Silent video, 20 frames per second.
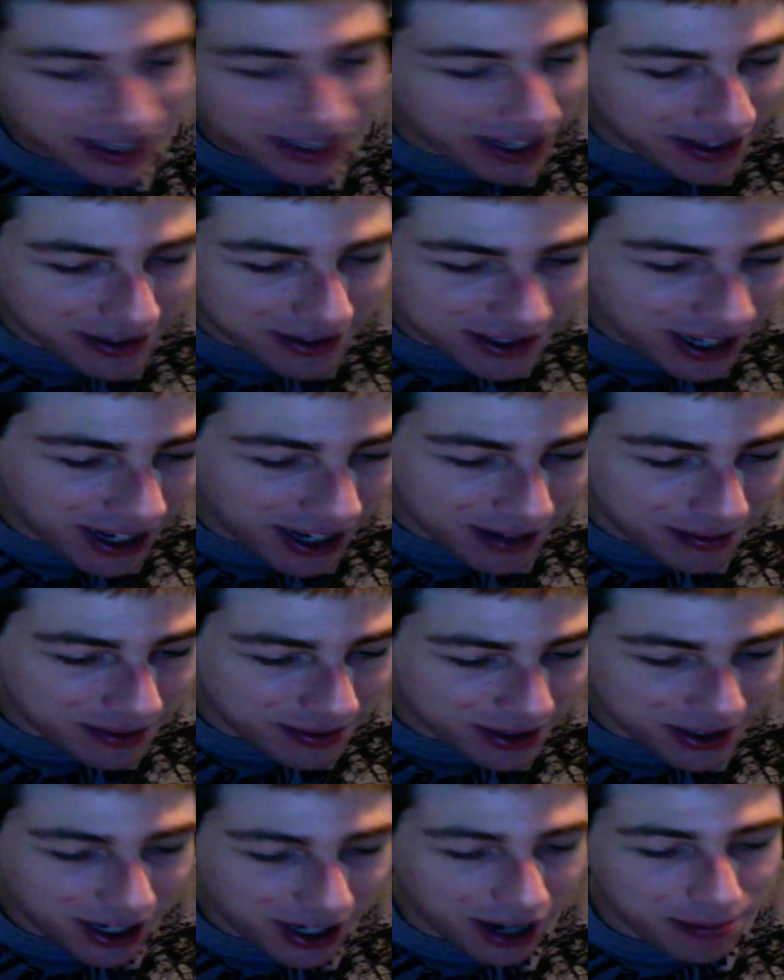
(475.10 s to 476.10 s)
yeah, there's got
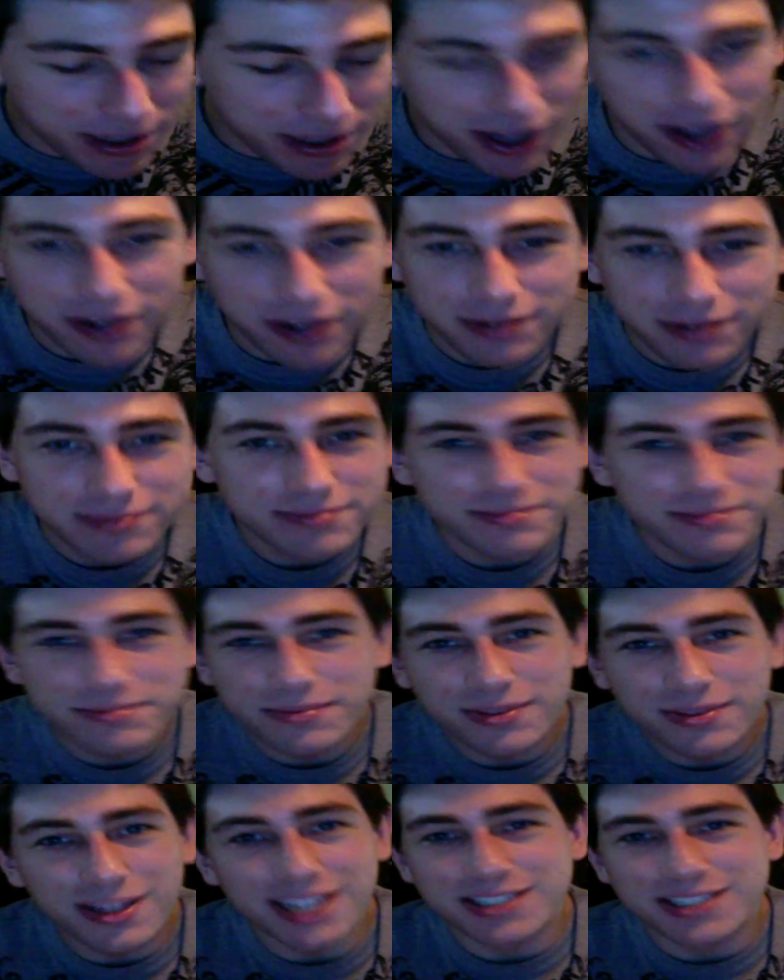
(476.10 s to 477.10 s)
to be like
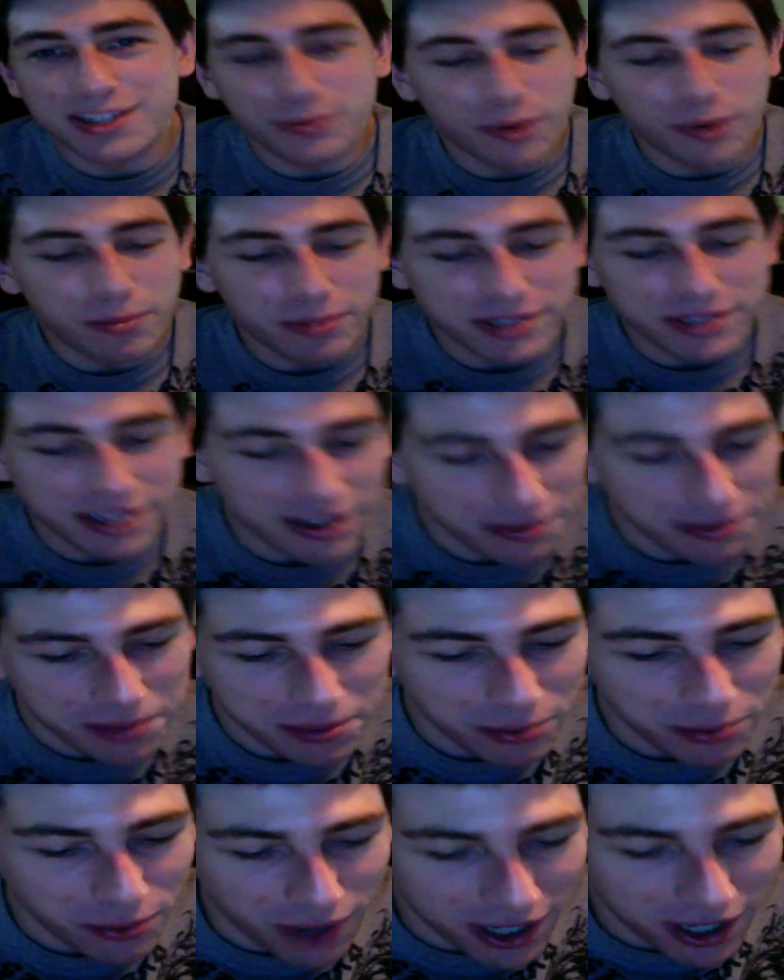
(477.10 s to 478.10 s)
less than 1% of the
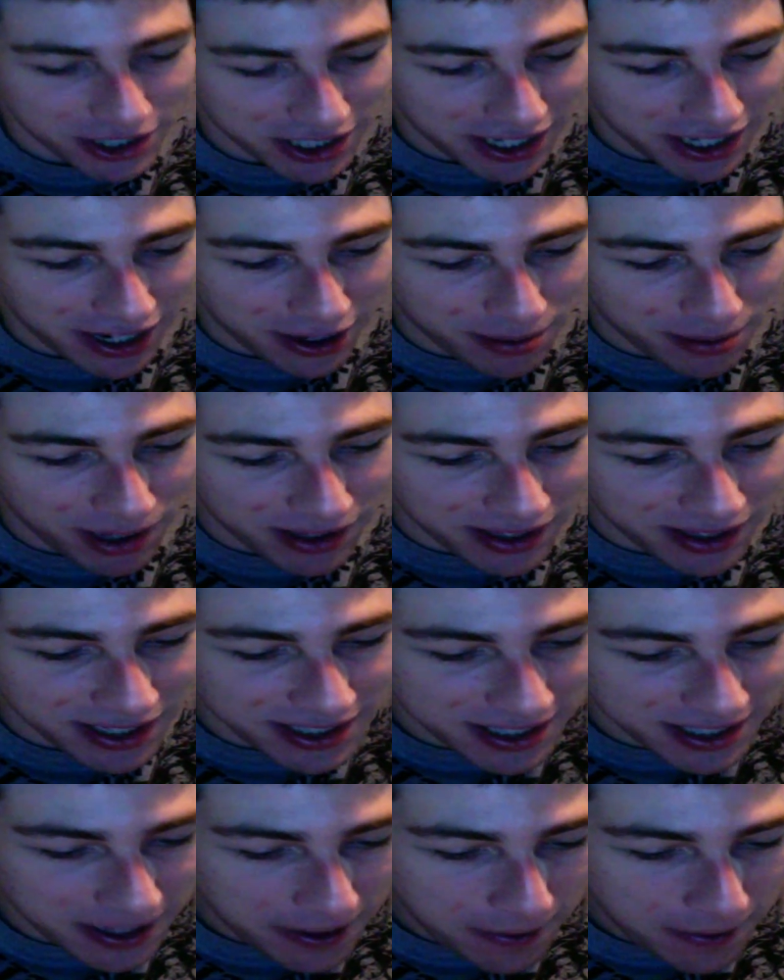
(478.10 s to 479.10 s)
people watching care about this.